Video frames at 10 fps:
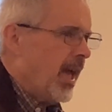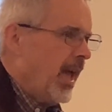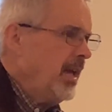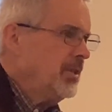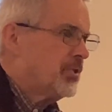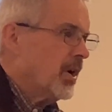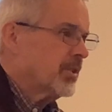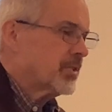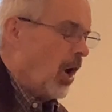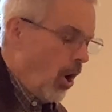He
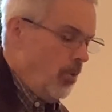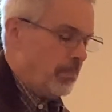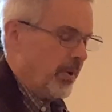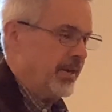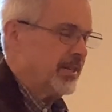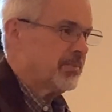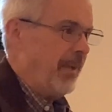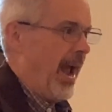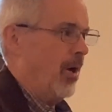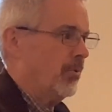just opened his
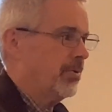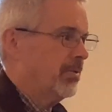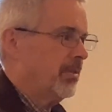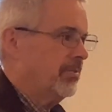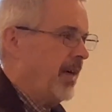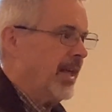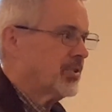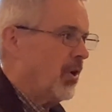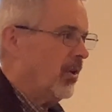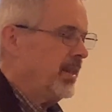mouth.
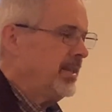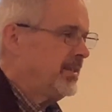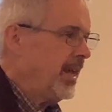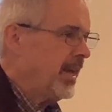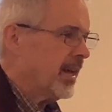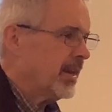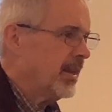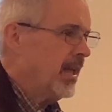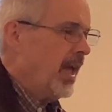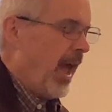That's all he did.
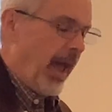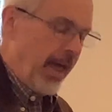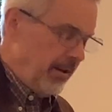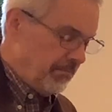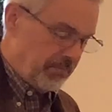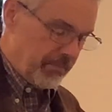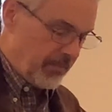And,